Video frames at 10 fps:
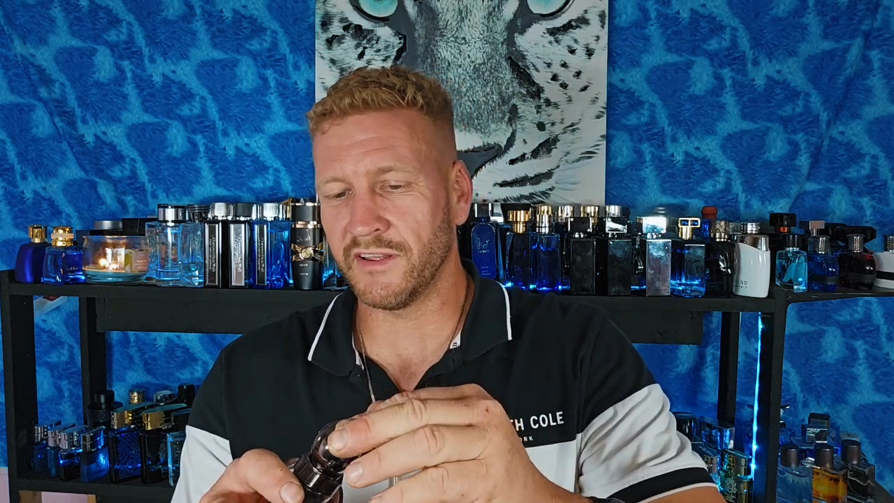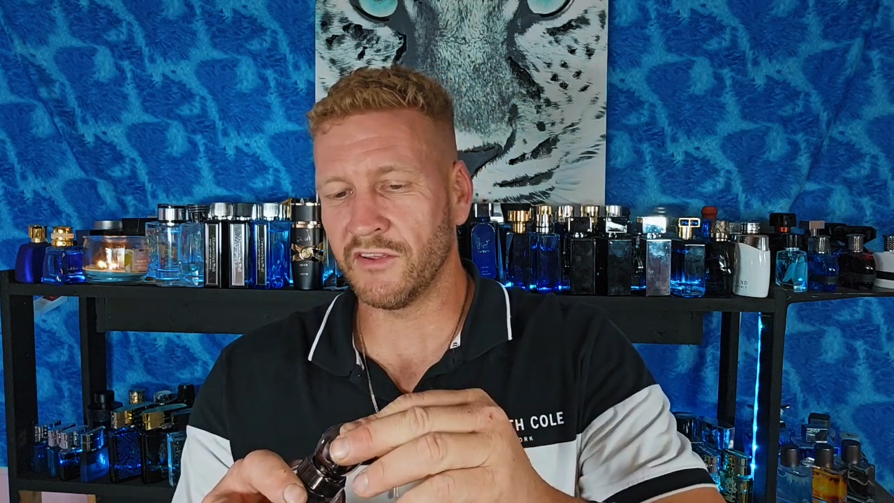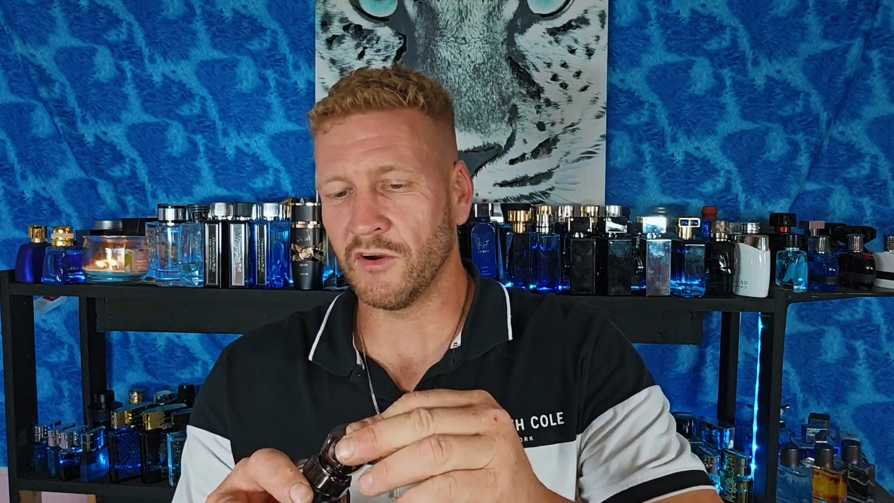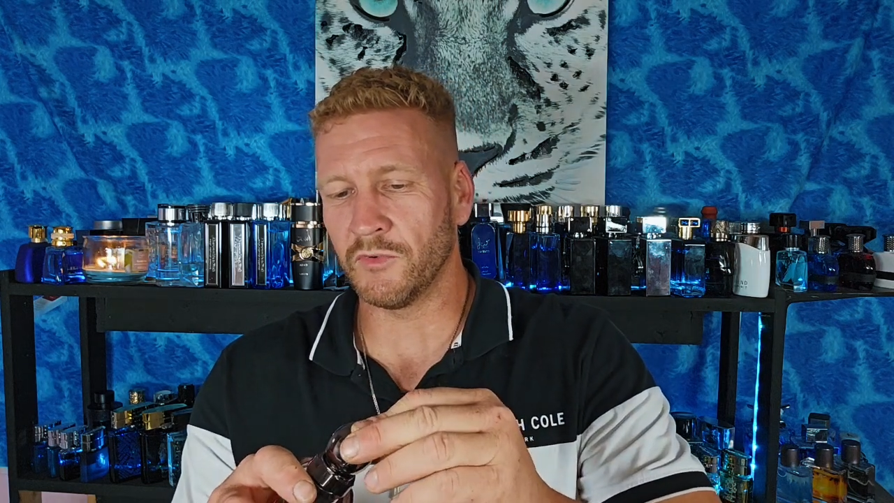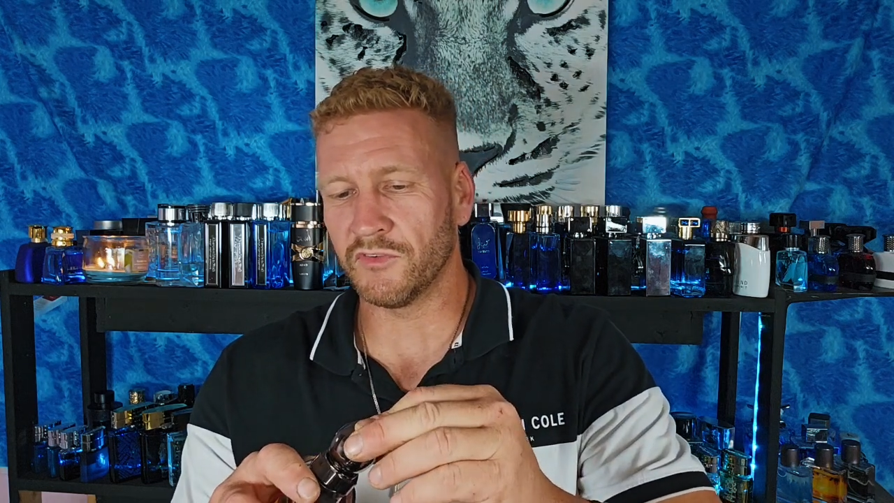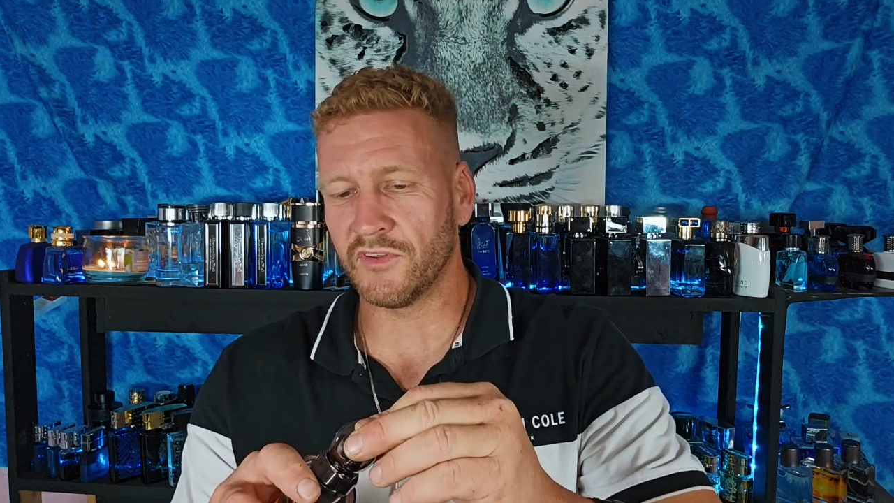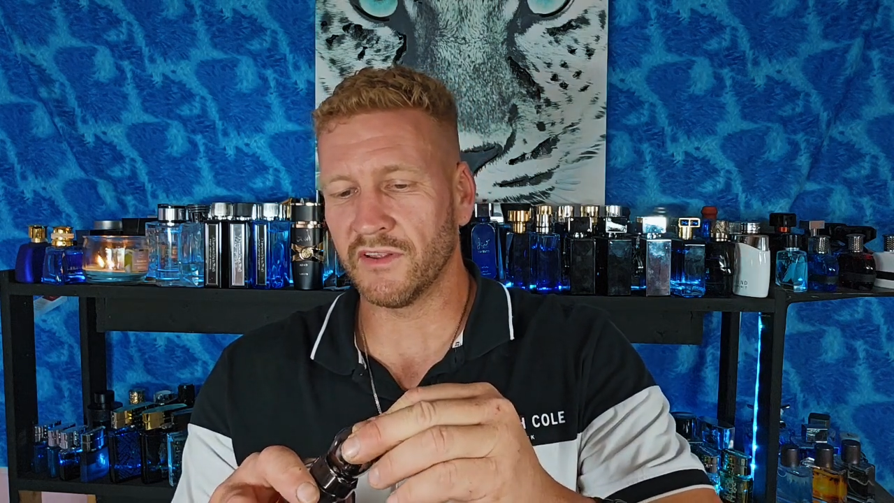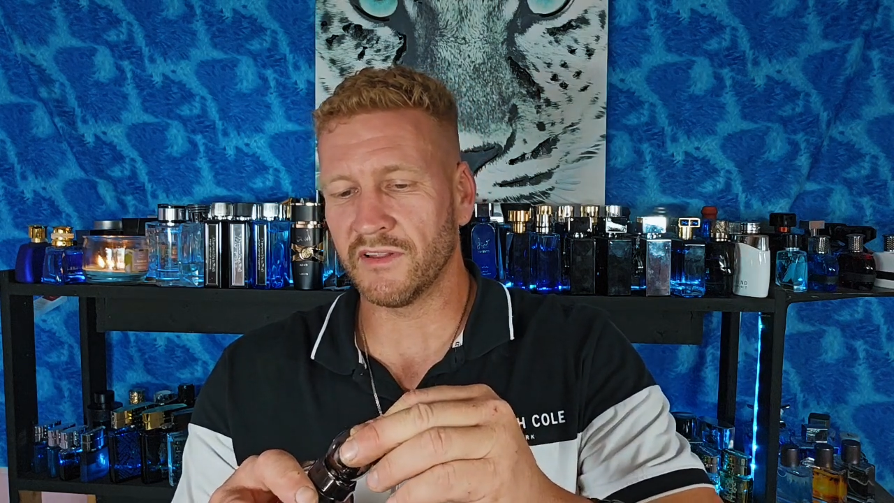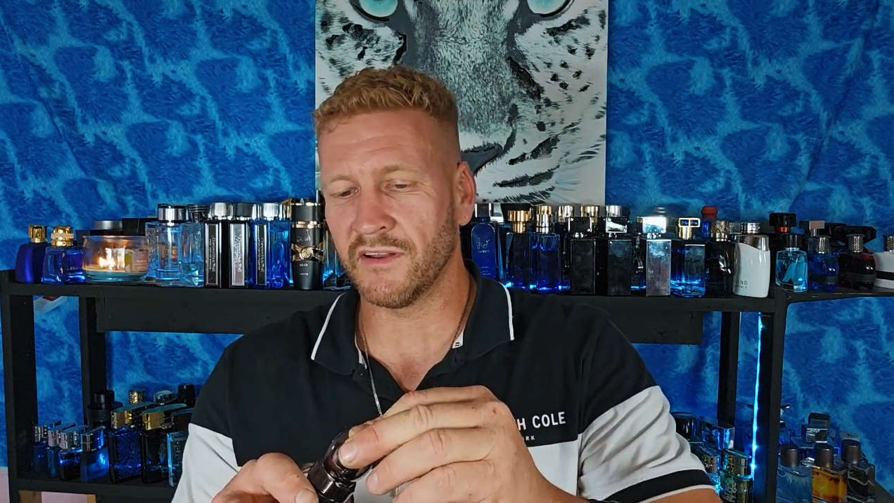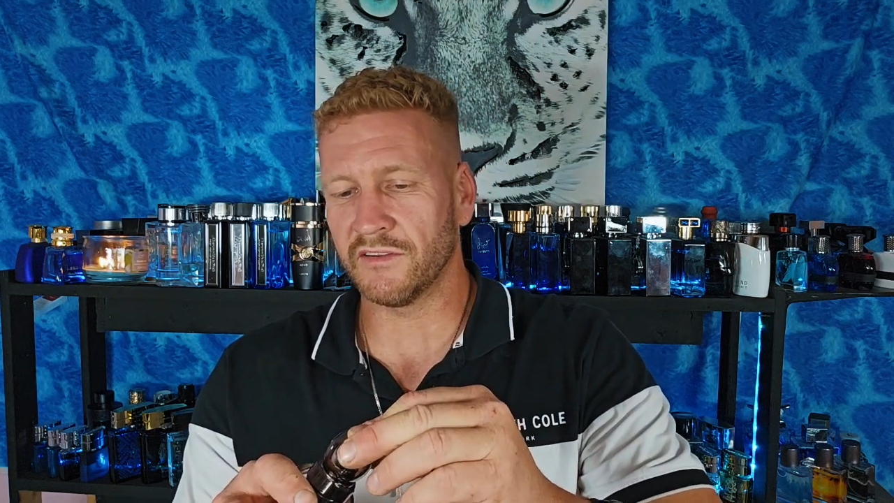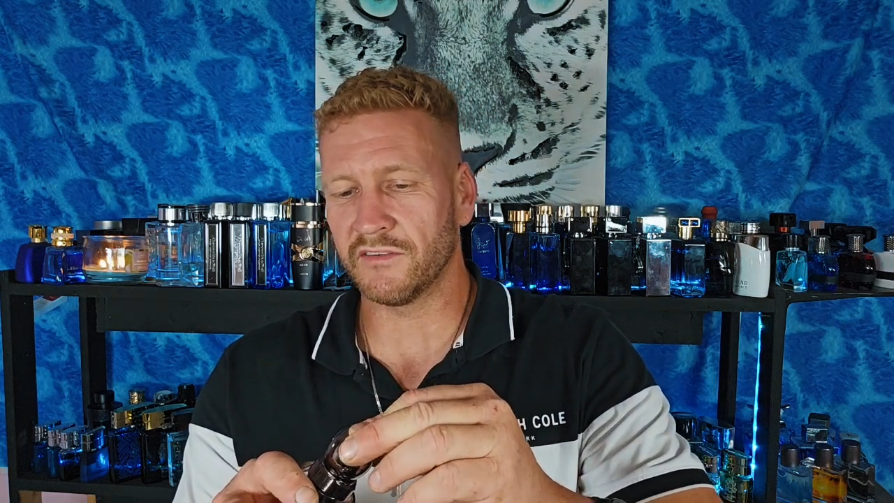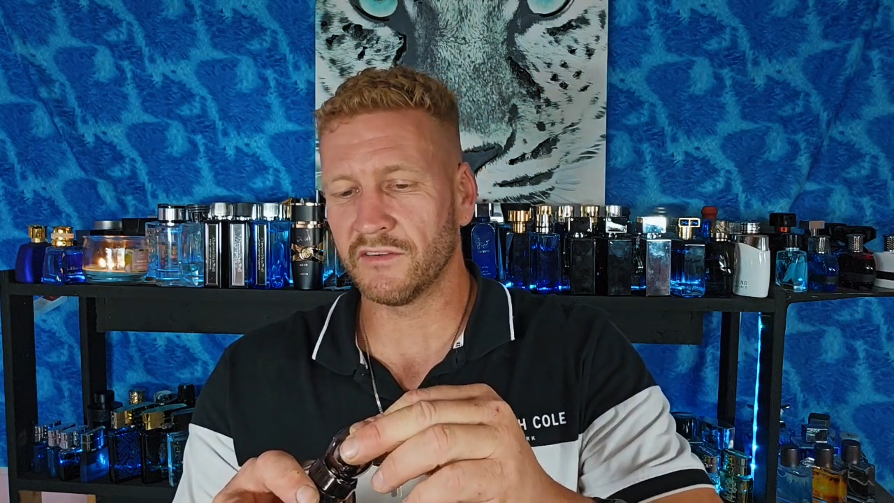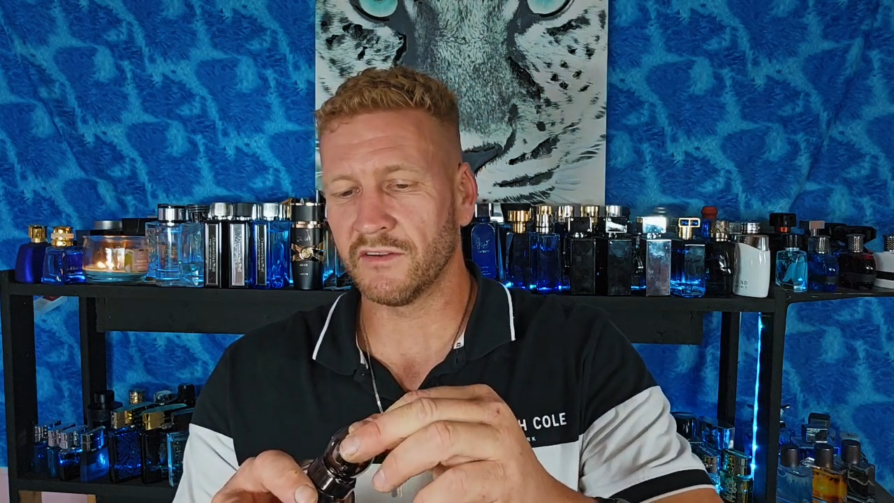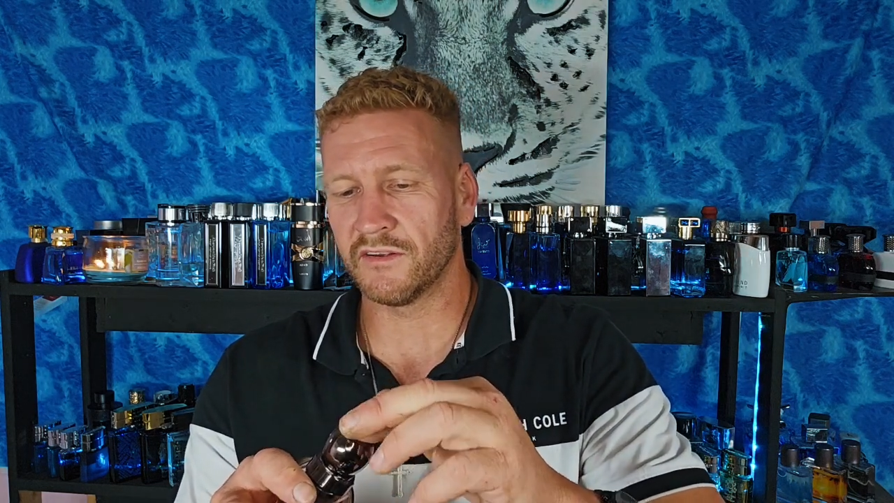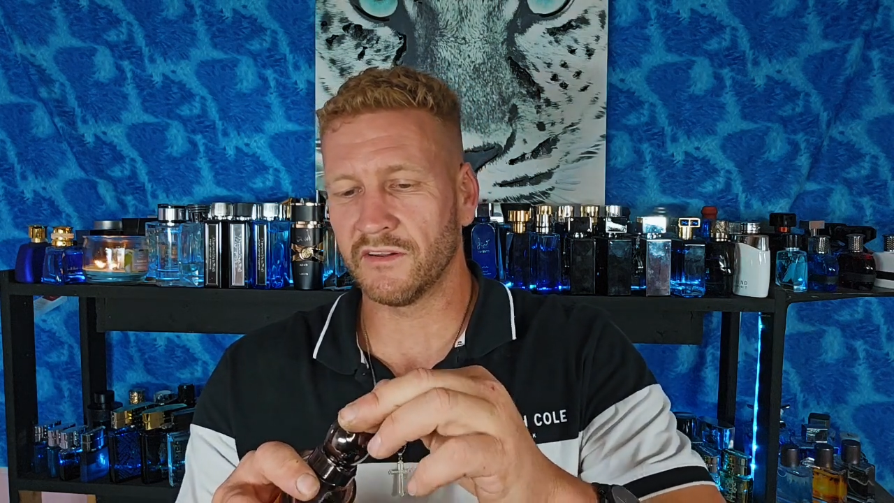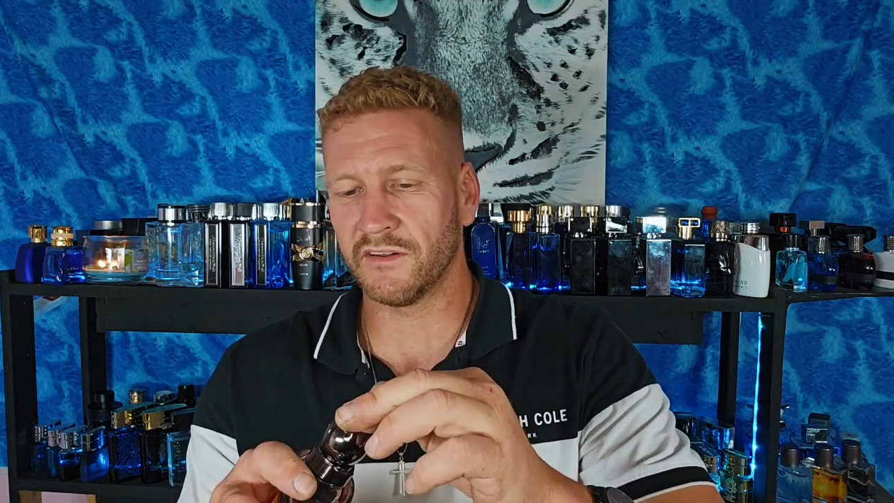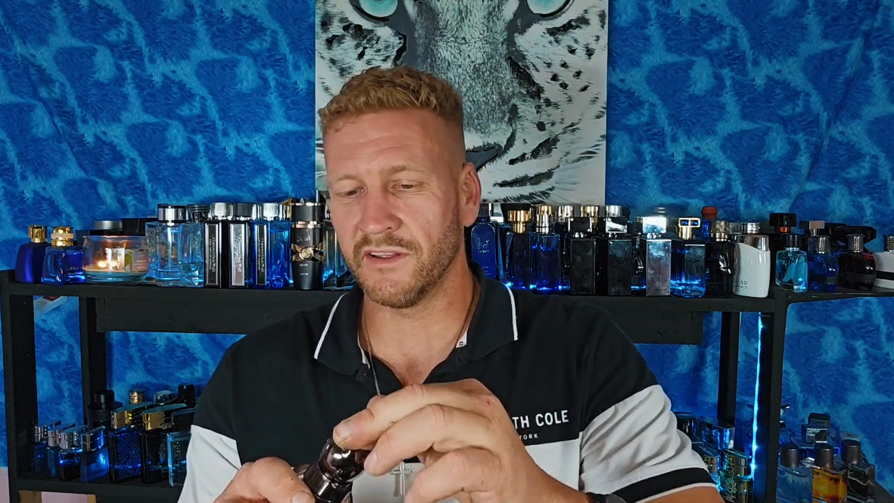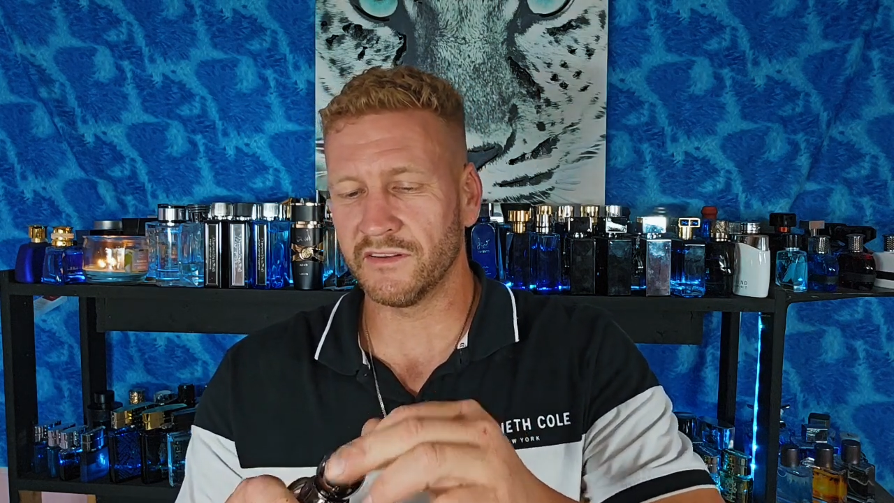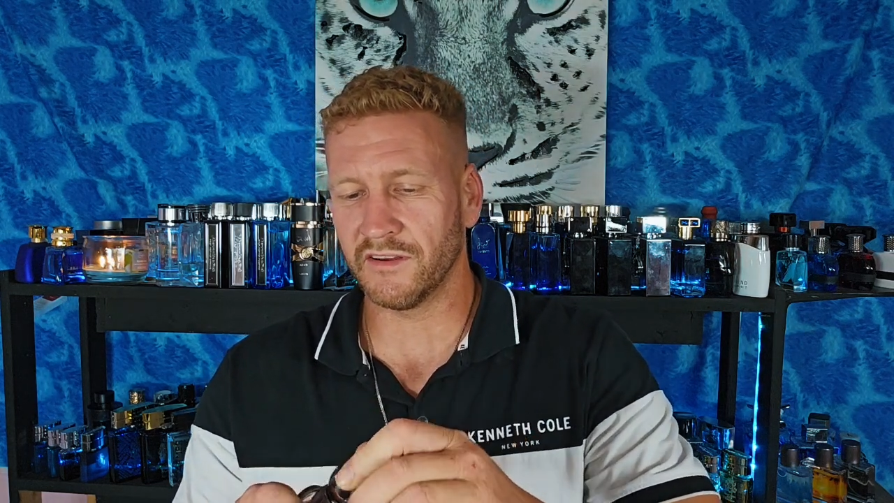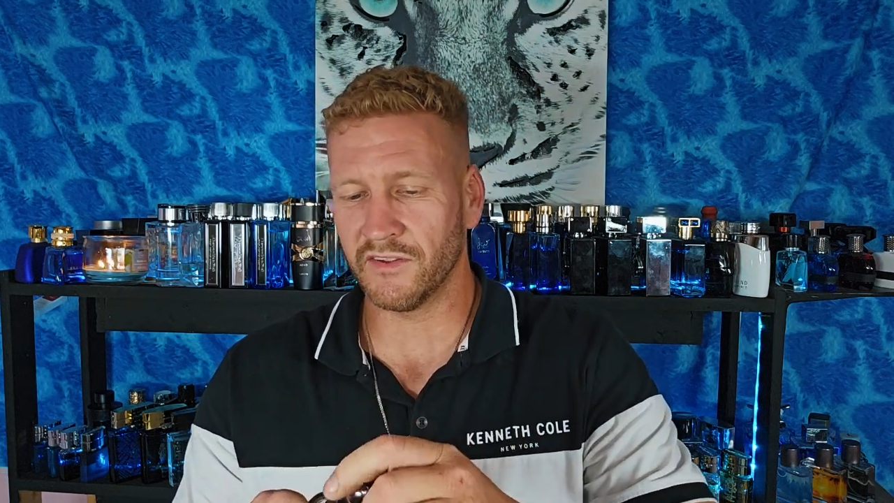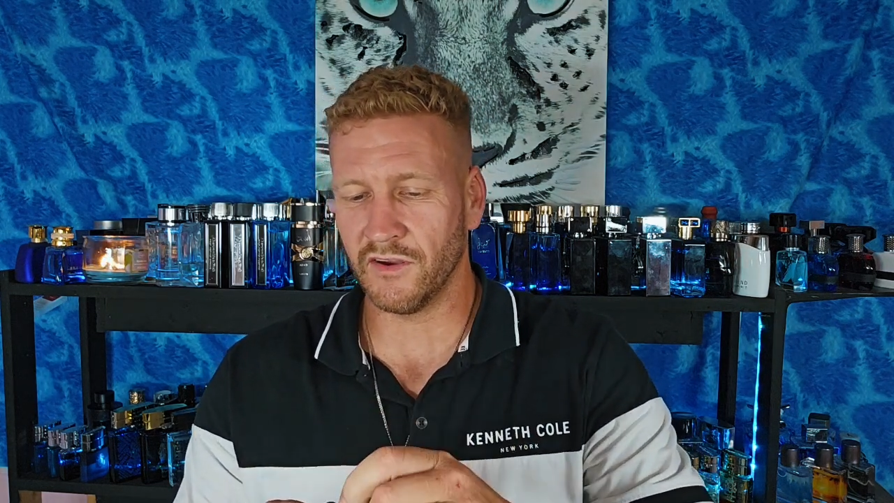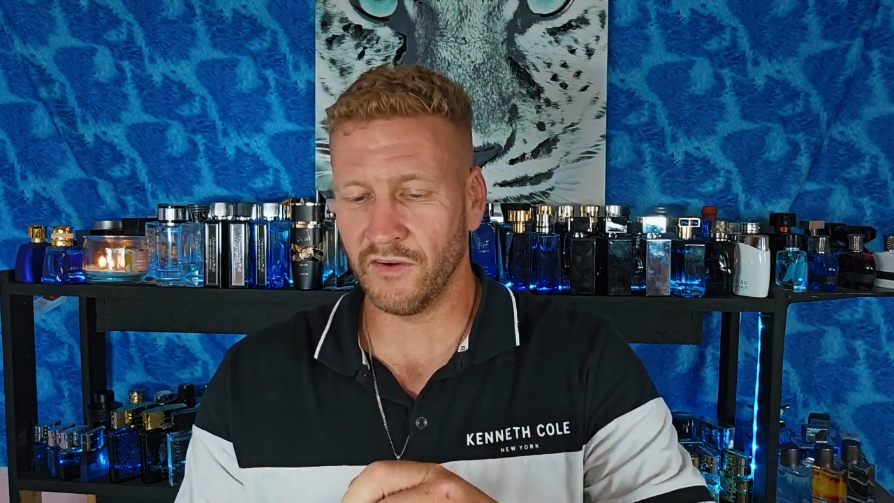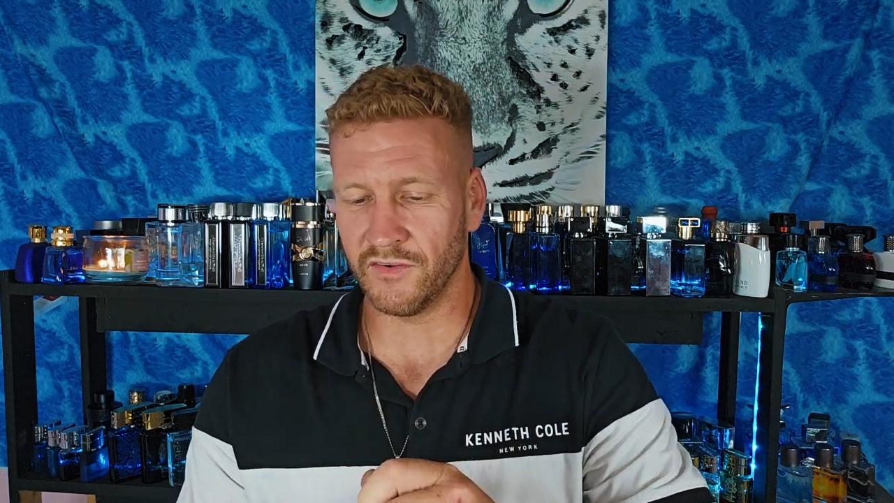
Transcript: like you almost think that it's clicked on there.